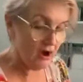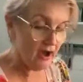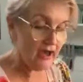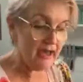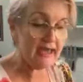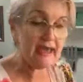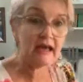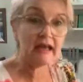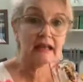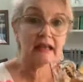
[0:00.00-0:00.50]

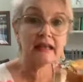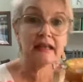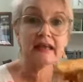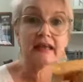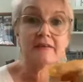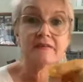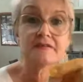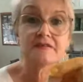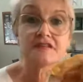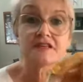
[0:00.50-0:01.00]
I
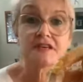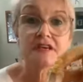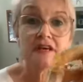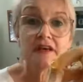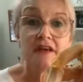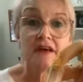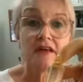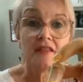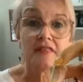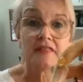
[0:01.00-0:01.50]
left
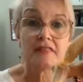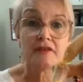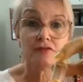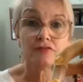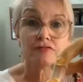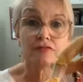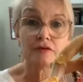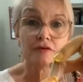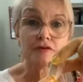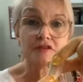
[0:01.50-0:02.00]

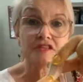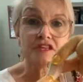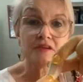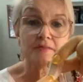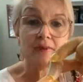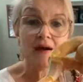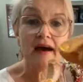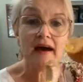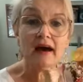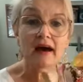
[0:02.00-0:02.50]
the
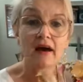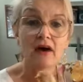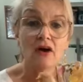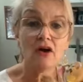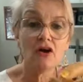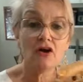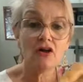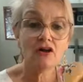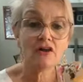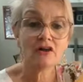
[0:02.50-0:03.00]
rooty part
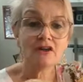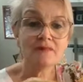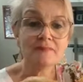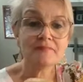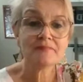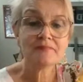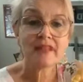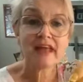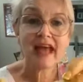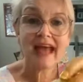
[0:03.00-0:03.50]
on,
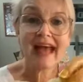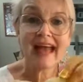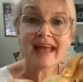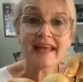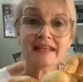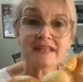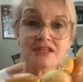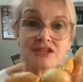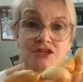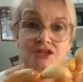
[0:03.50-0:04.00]

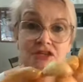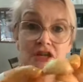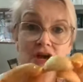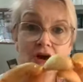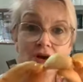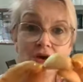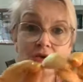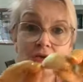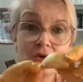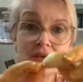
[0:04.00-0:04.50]
and
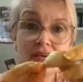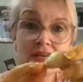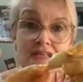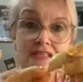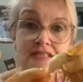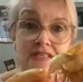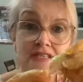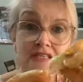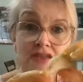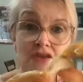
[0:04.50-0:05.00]
no,
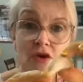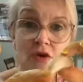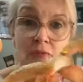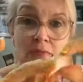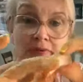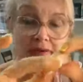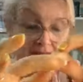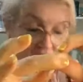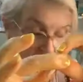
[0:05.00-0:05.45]
it did not